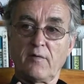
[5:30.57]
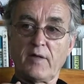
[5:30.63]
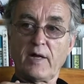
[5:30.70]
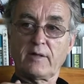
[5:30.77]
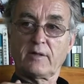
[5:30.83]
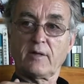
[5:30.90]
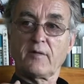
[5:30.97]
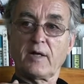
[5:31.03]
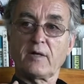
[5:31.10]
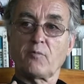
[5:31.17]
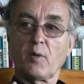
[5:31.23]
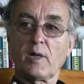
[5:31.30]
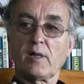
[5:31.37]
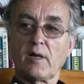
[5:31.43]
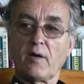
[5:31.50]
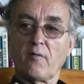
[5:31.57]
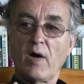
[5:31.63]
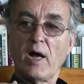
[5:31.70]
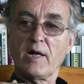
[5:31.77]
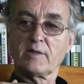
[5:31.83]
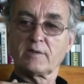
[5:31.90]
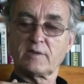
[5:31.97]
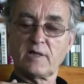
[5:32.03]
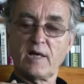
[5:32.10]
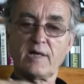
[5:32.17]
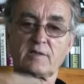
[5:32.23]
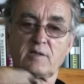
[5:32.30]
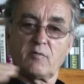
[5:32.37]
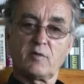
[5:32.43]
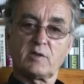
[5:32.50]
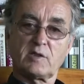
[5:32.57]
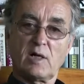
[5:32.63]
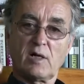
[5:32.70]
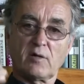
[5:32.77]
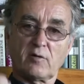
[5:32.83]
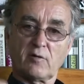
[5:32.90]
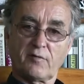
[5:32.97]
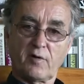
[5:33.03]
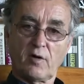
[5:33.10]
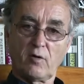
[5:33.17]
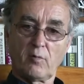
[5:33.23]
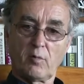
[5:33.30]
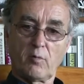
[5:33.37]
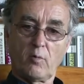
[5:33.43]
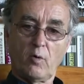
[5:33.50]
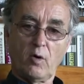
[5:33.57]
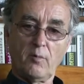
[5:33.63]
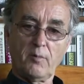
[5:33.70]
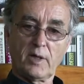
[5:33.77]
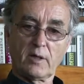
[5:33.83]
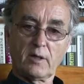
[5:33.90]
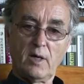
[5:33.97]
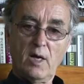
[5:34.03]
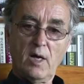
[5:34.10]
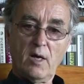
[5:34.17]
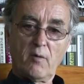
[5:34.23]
that, that will arise as a result of global warming,